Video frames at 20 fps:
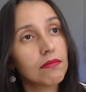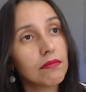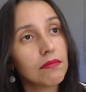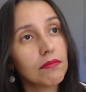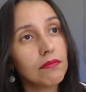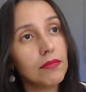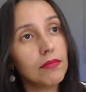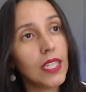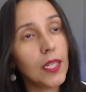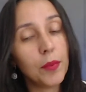
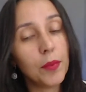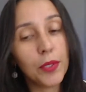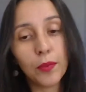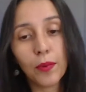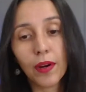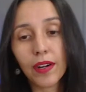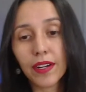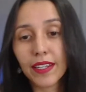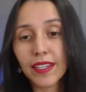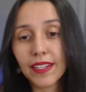Maybe you
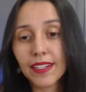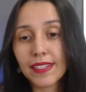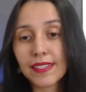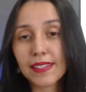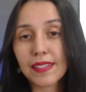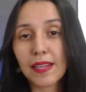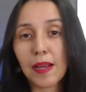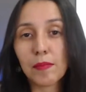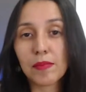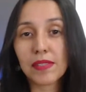are eating
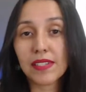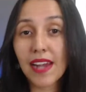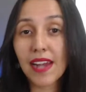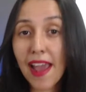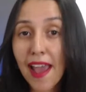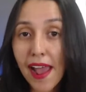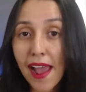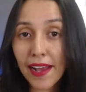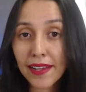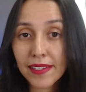some
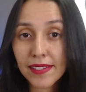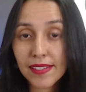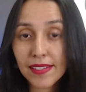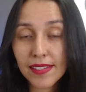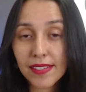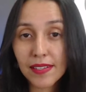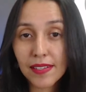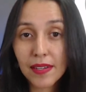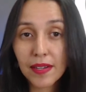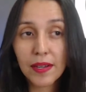
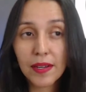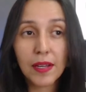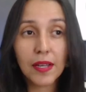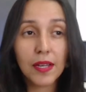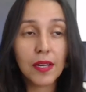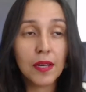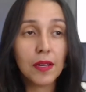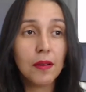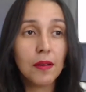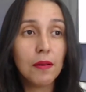snacks.
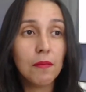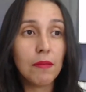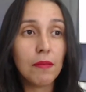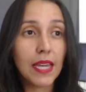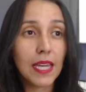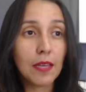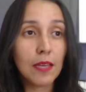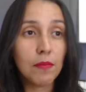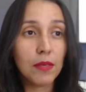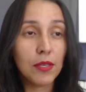
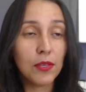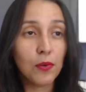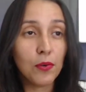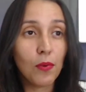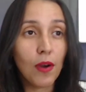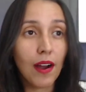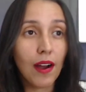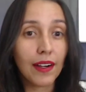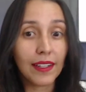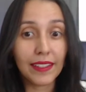Maybe you
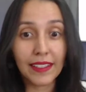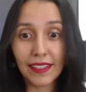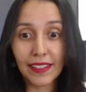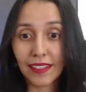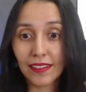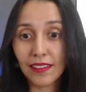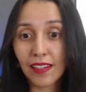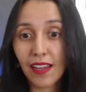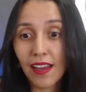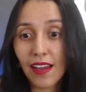are
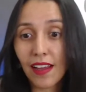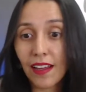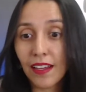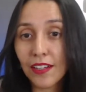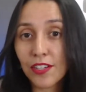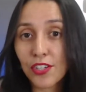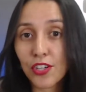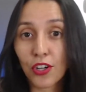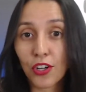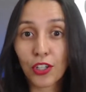eating
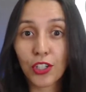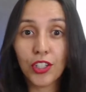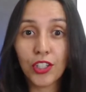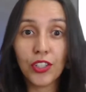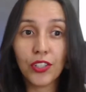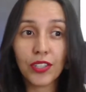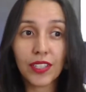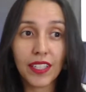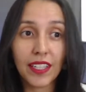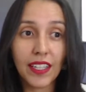lunch or
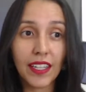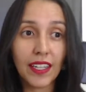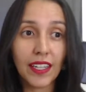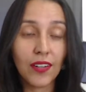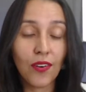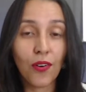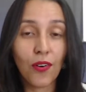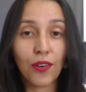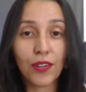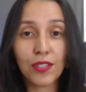cooking
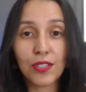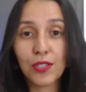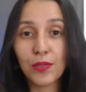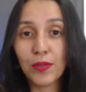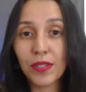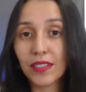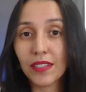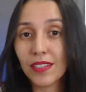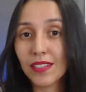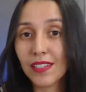or
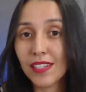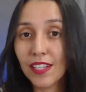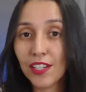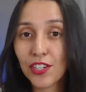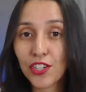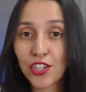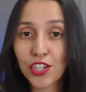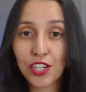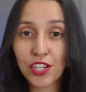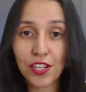doing the
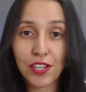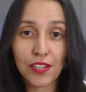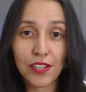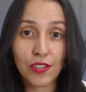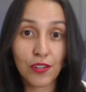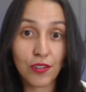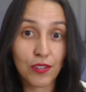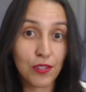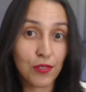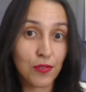dishes
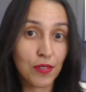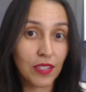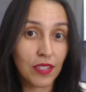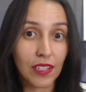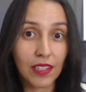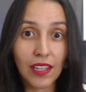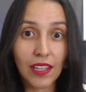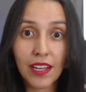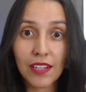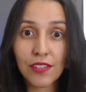or doing the
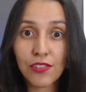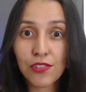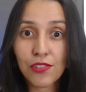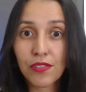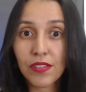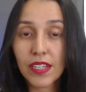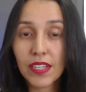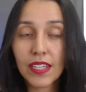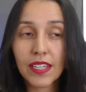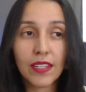
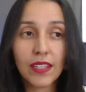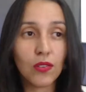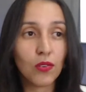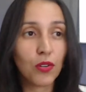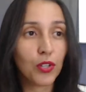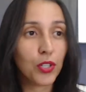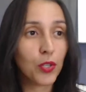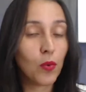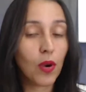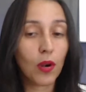laundry,
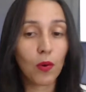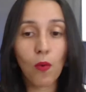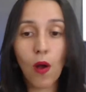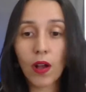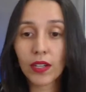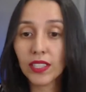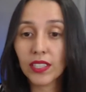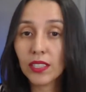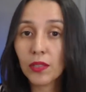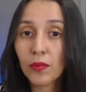or you are
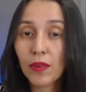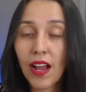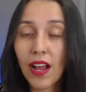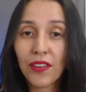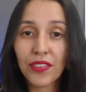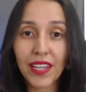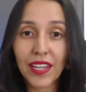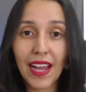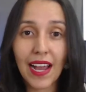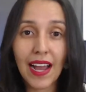walking around
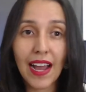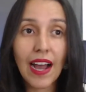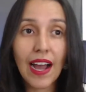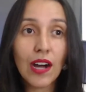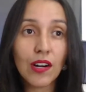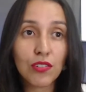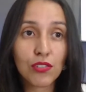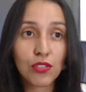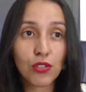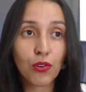the
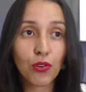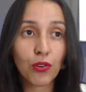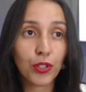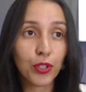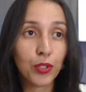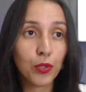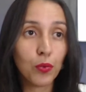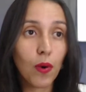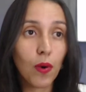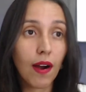house, or
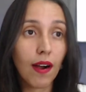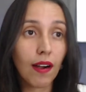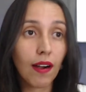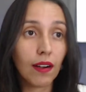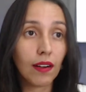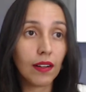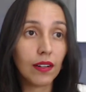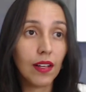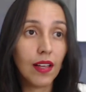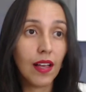you
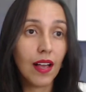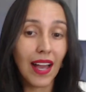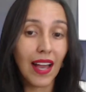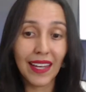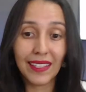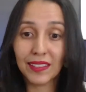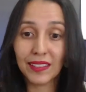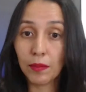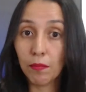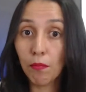are
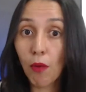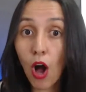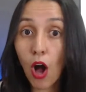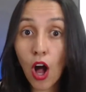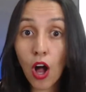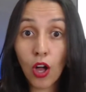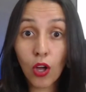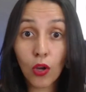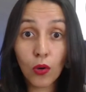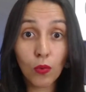at the
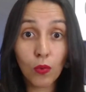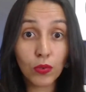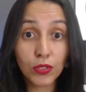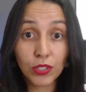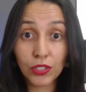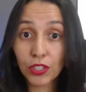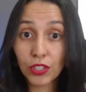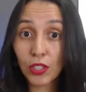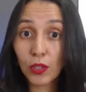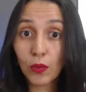mall,
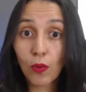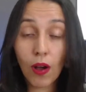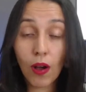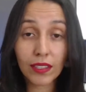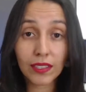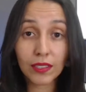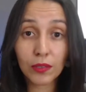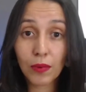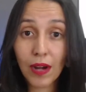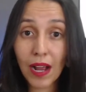
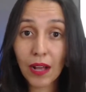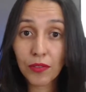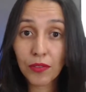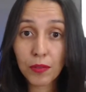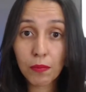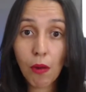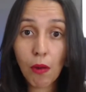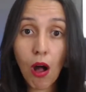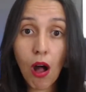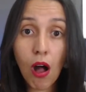walking around the
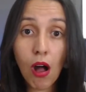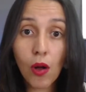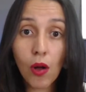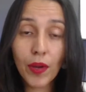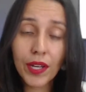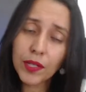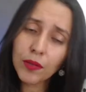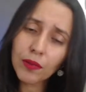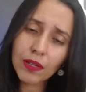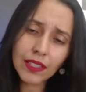mall
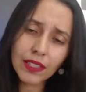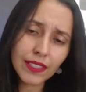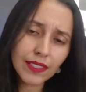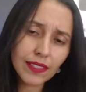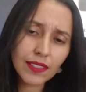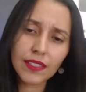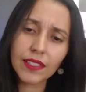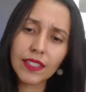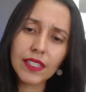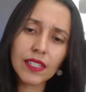and you are
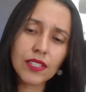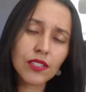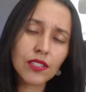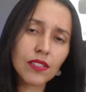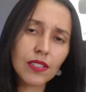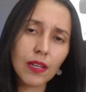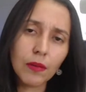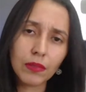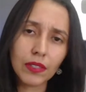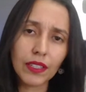listening to
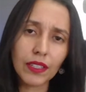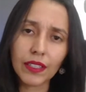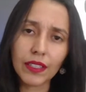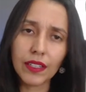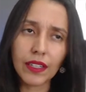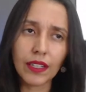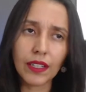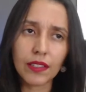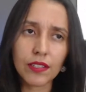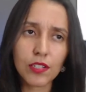something in
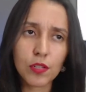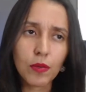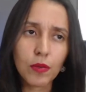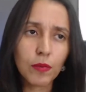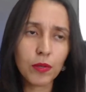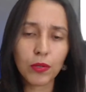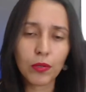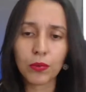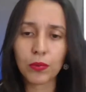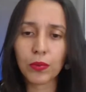English.
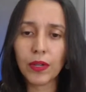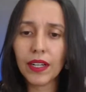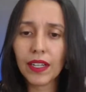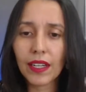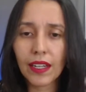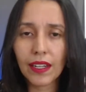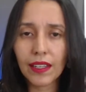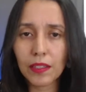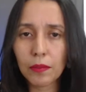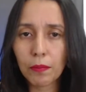Maybe you're
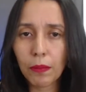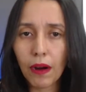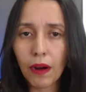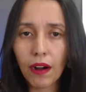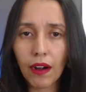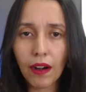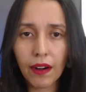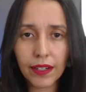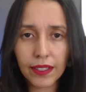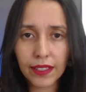running at the
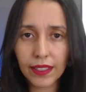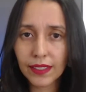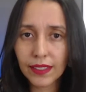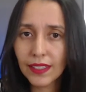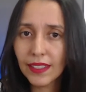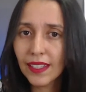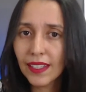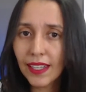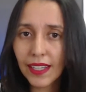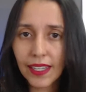park
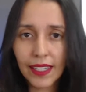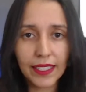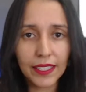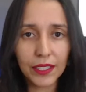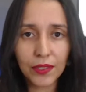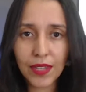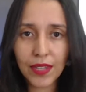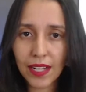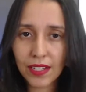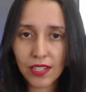and
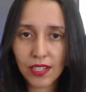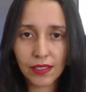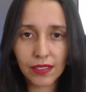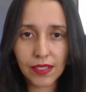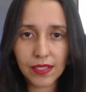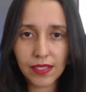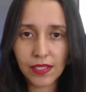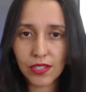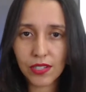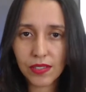you get to
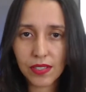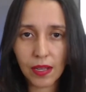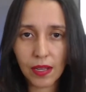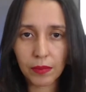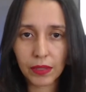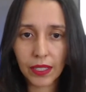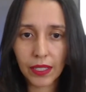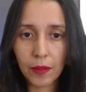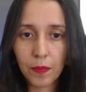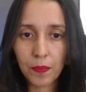listen to
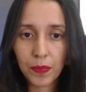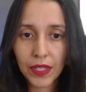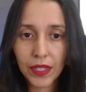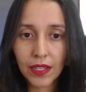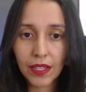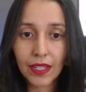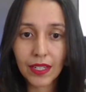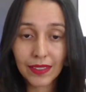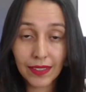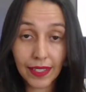something.
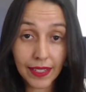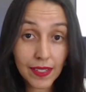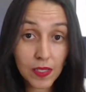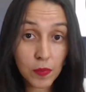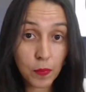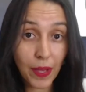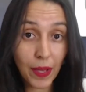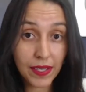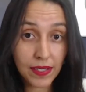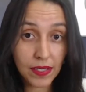That is
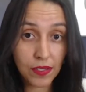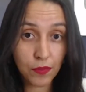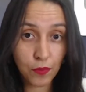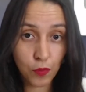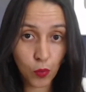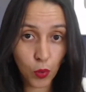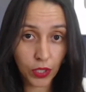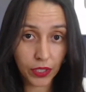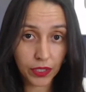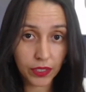passive
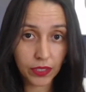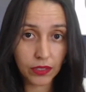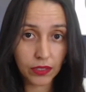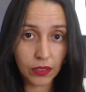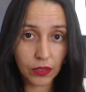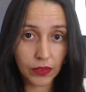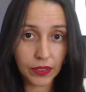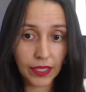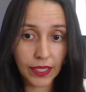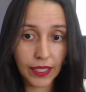work,
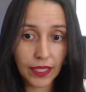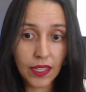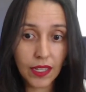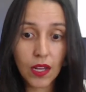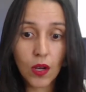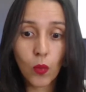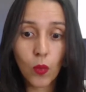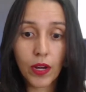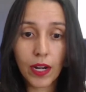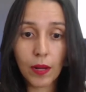okay?
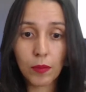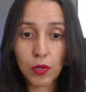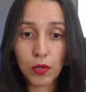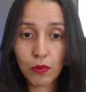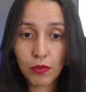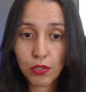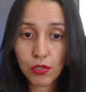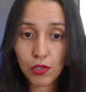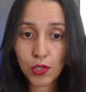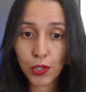What I'm
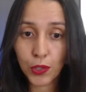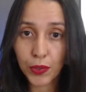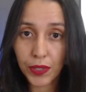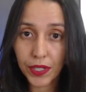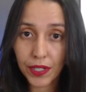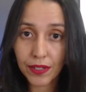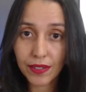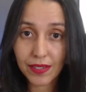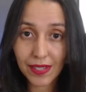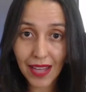going to show you
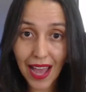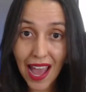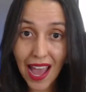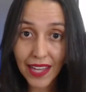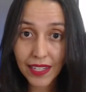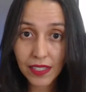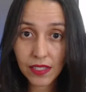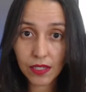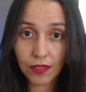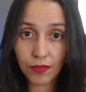here is
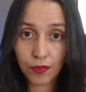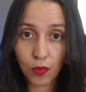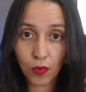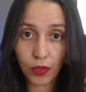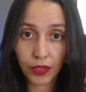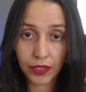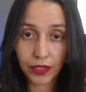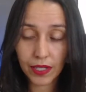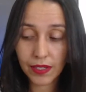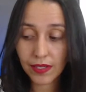active
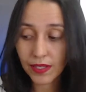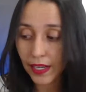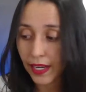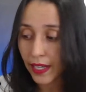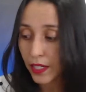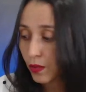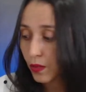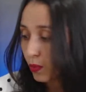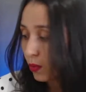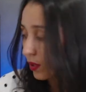work. It's the
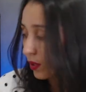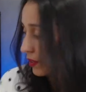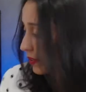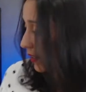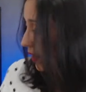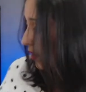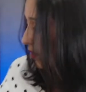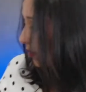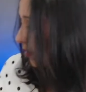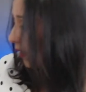kind of work
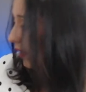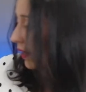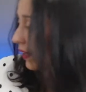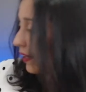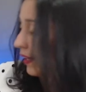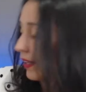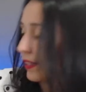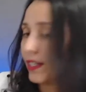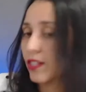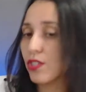that, okay,
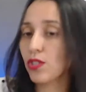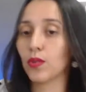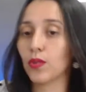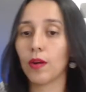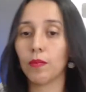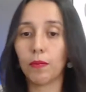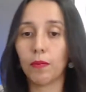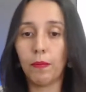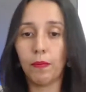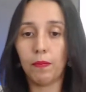I need to
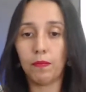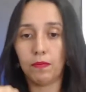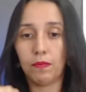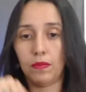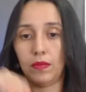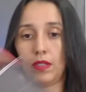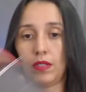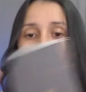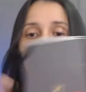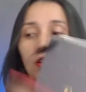grab
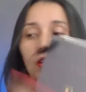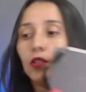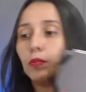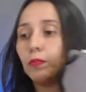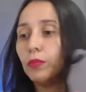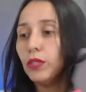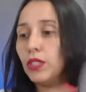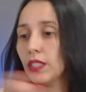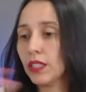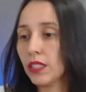a
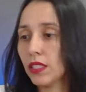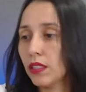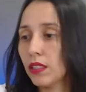notebook,